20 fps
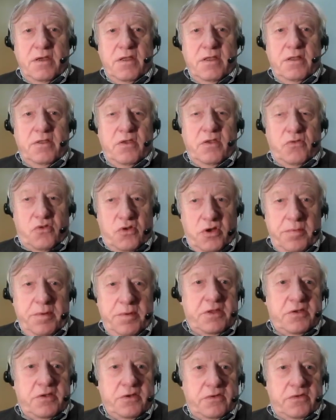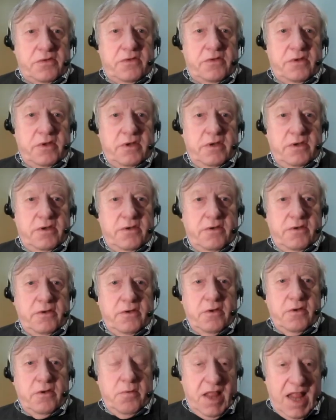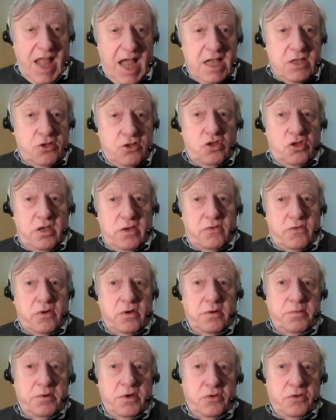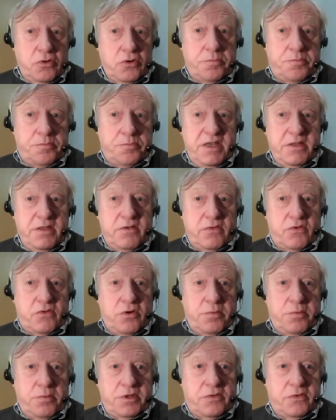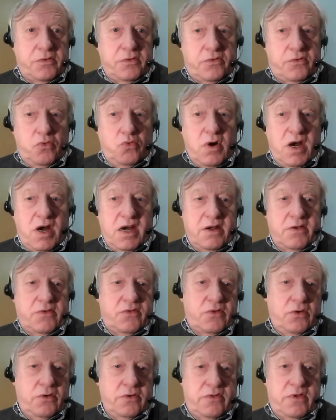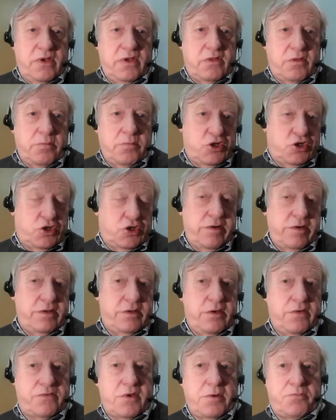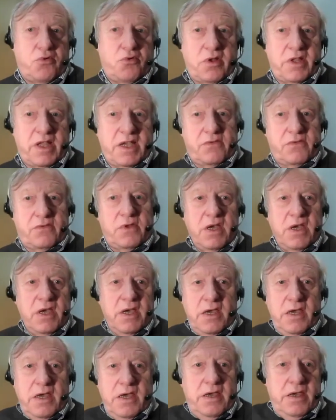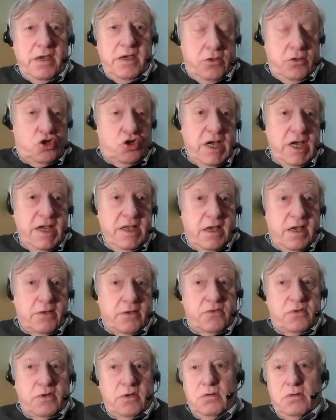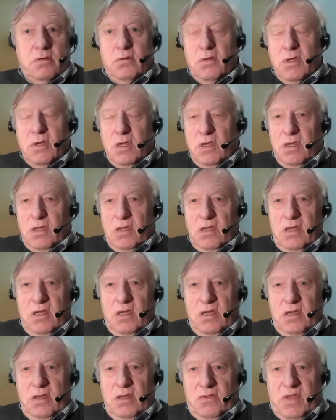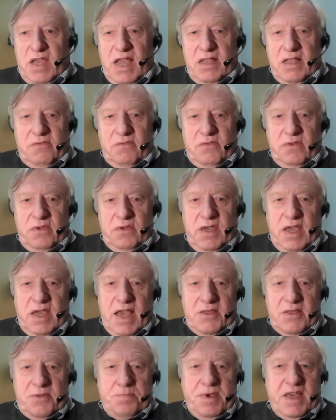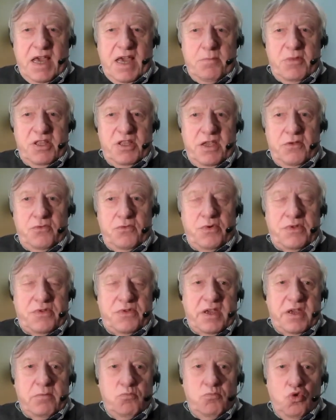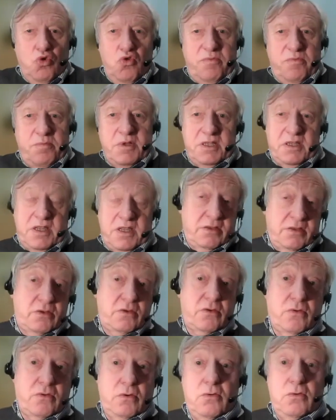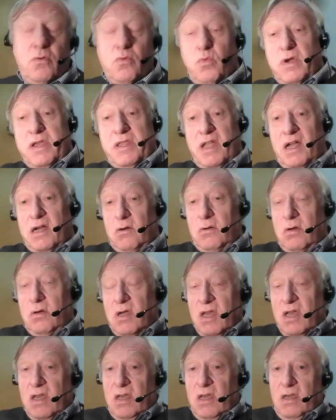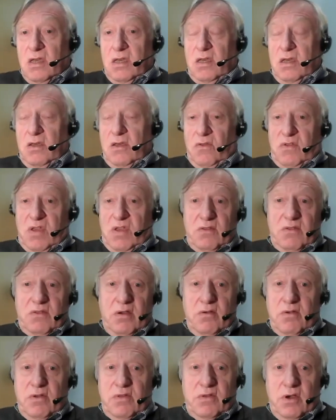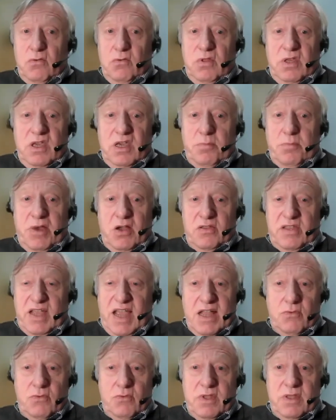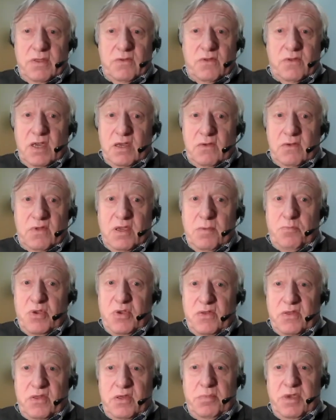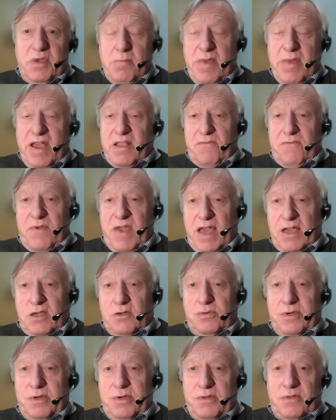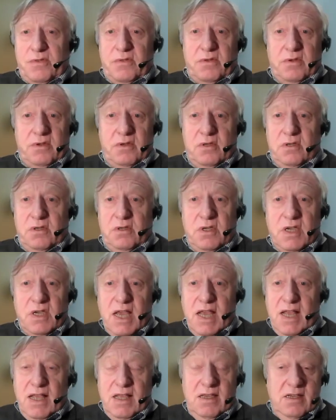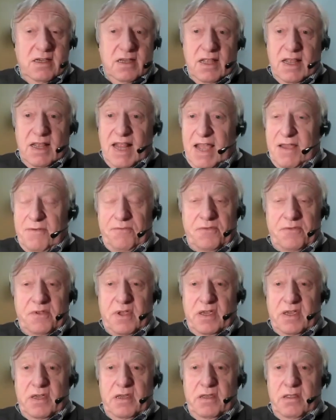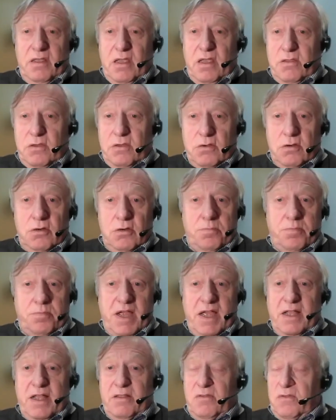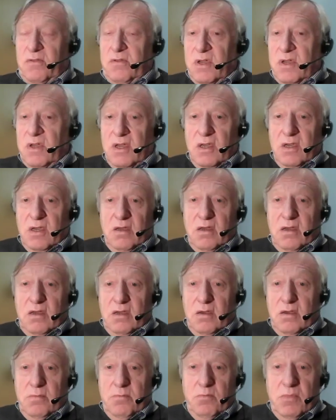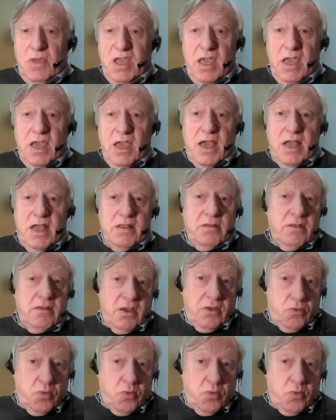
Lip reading: distributors, large European distributors who are sourcing the majority of their product in China. So that has become an interesting movement, and we know that there is only about 160 PCB manufacturers left in Europe, and me and as